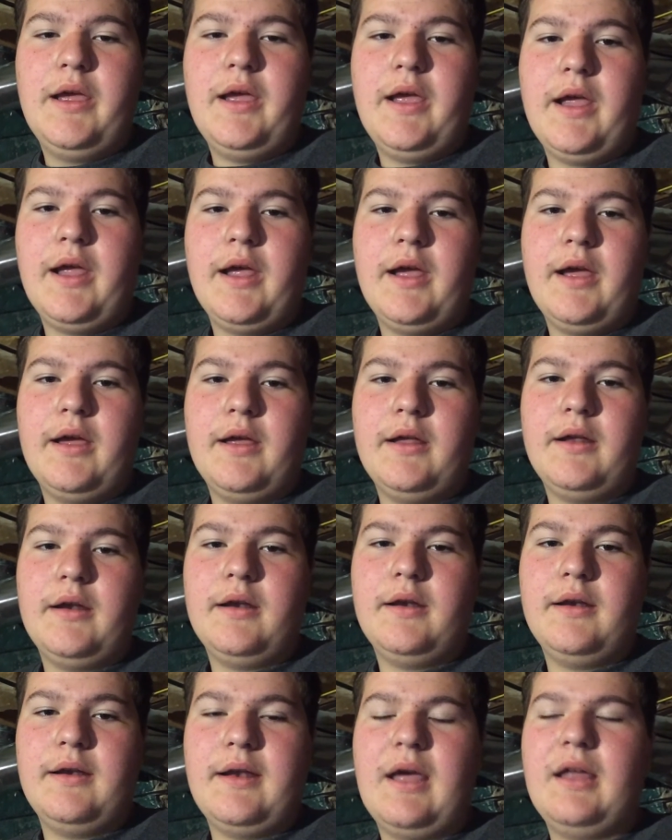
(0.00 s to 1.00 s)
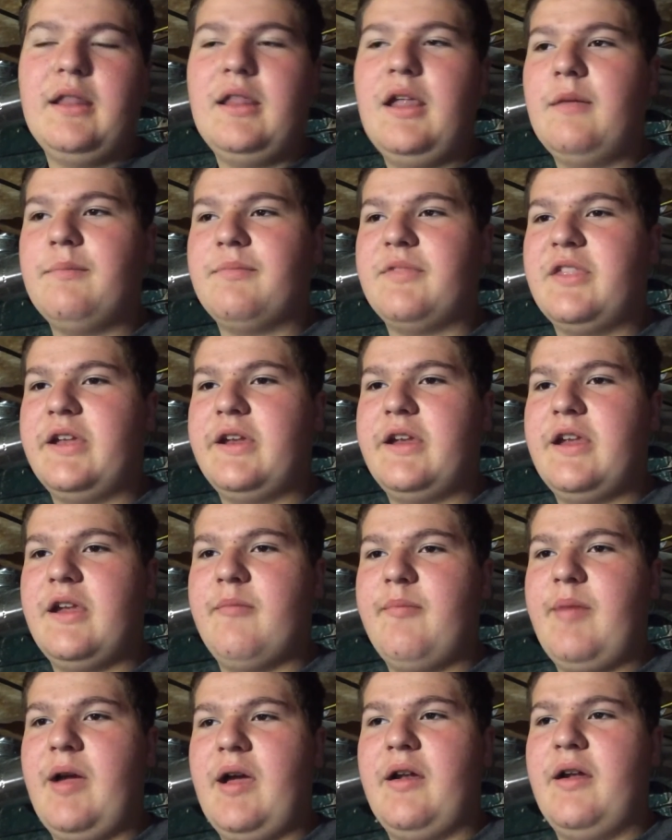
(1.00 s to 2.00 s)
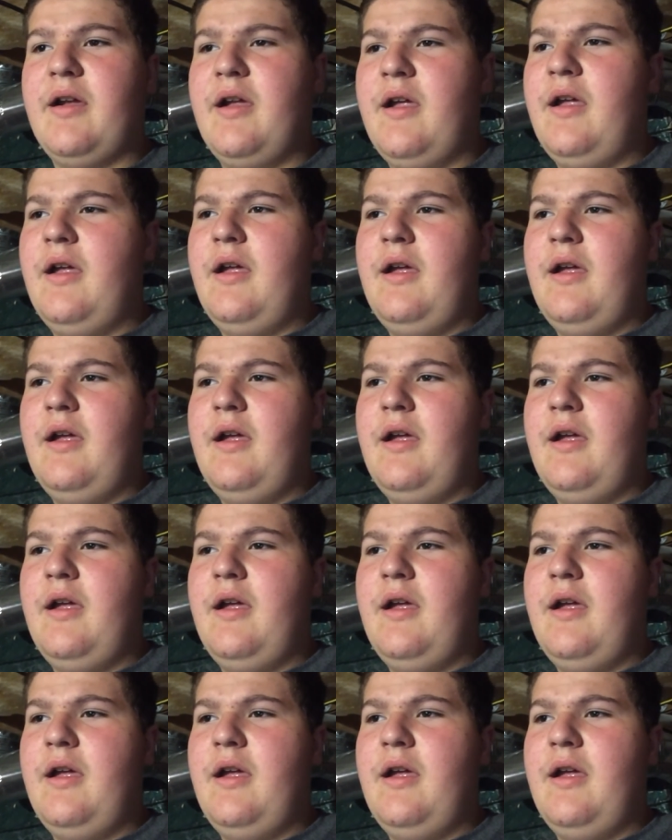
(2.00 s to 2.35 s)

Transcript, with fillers: And now that I'm thinking about it,